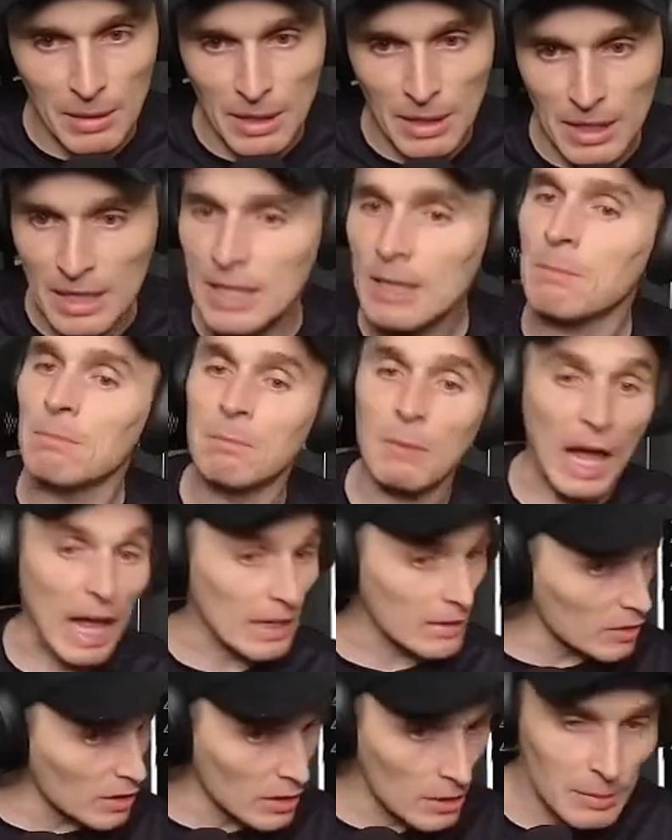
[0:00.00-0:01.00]

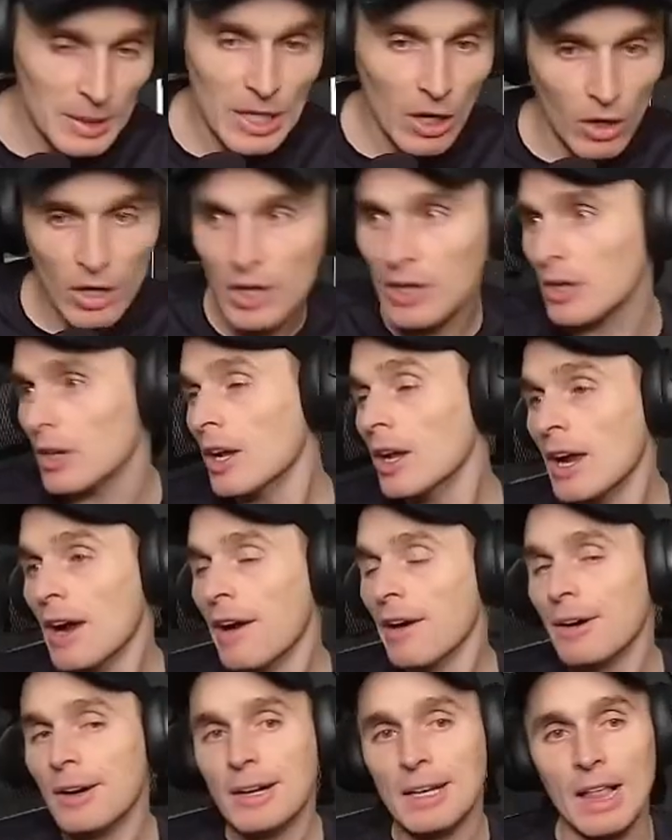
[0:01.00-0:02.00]
That's going to be harder.
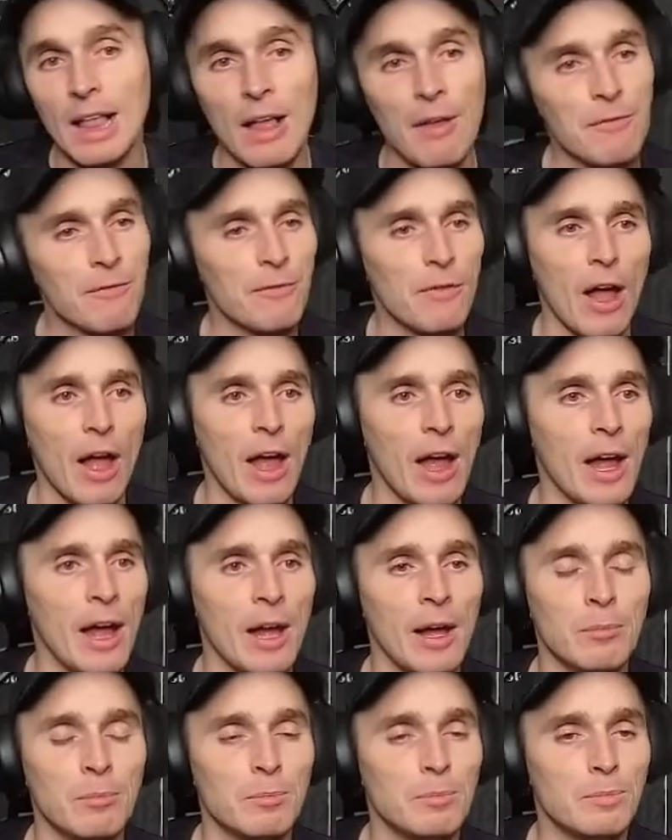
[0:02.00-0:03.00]
If
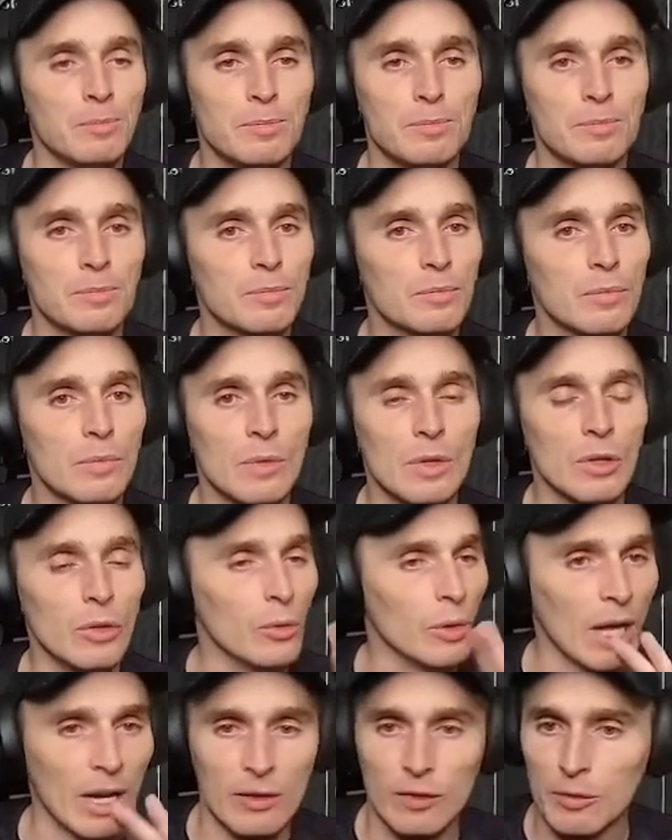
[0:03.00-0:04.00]
you
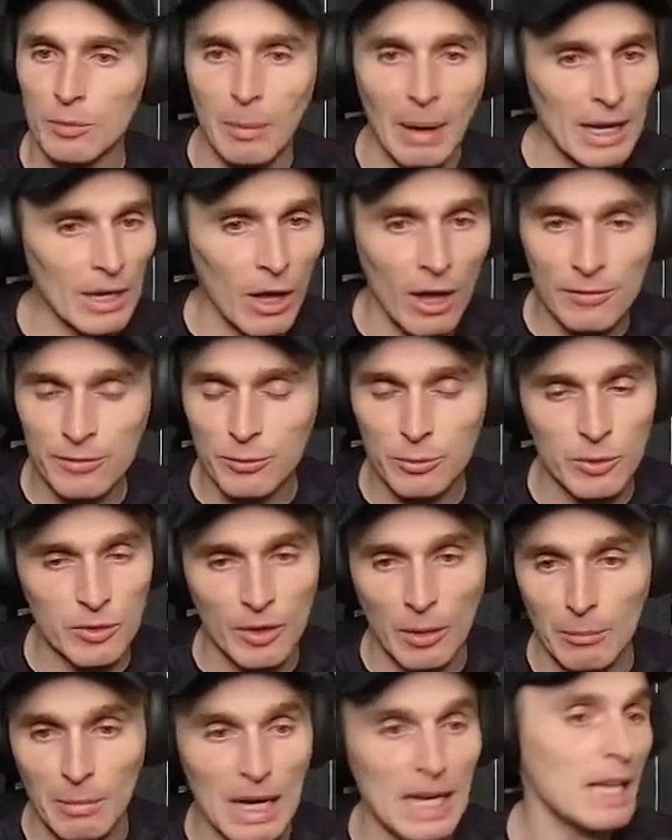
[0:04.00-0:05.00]
got to smite off with
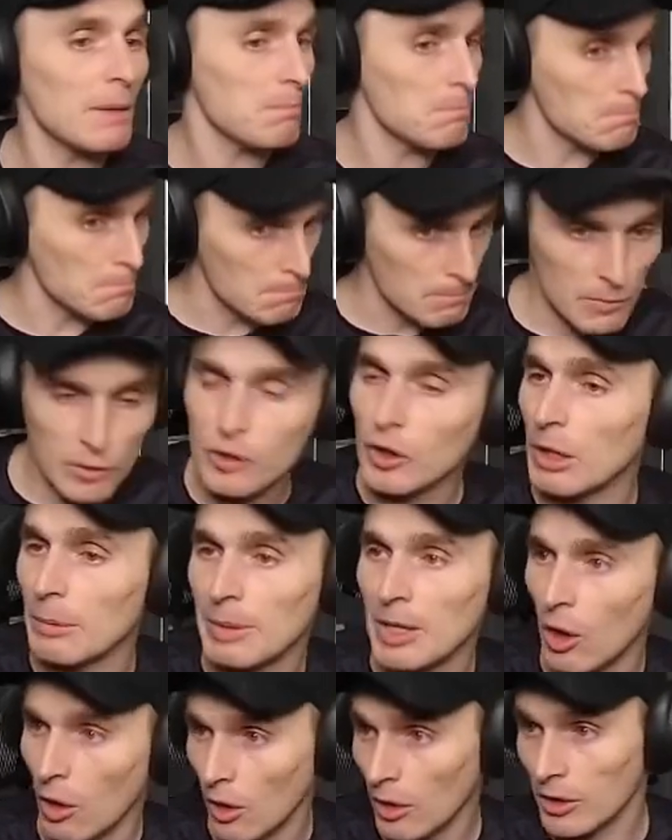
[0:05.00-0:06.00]
somebody, it's going to
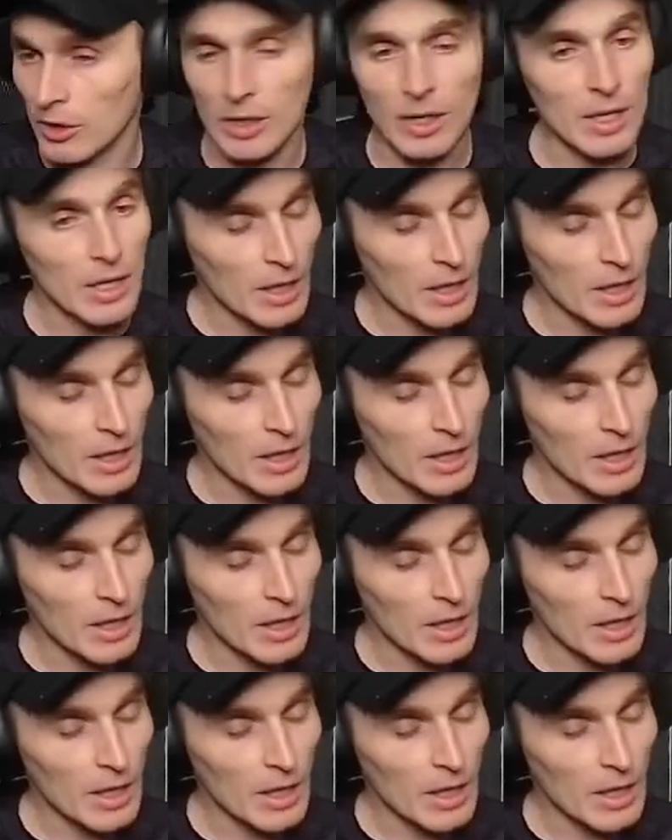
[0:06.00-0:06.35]
be harder.